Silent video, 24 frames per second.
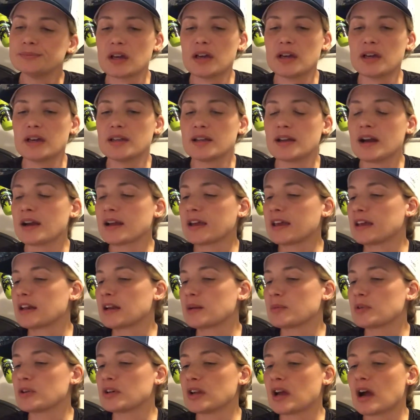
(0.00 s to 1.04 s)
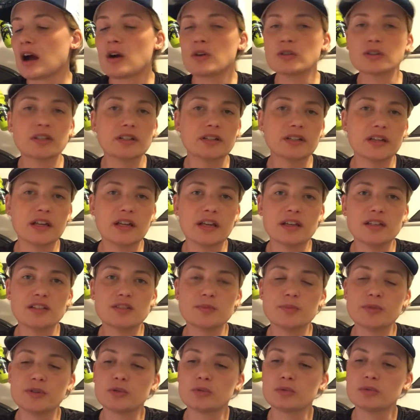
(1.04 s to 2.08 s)
and again I'm gonna alternate
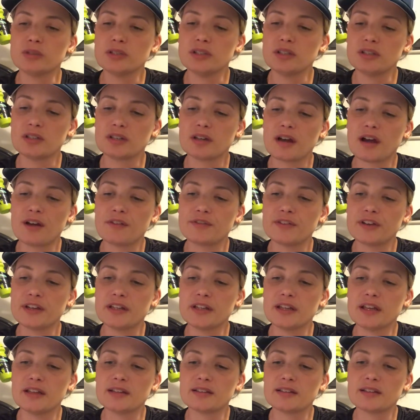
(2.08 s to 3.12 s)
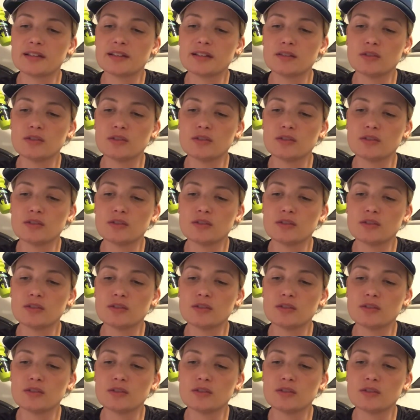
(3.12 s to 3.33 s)
between caffeinated,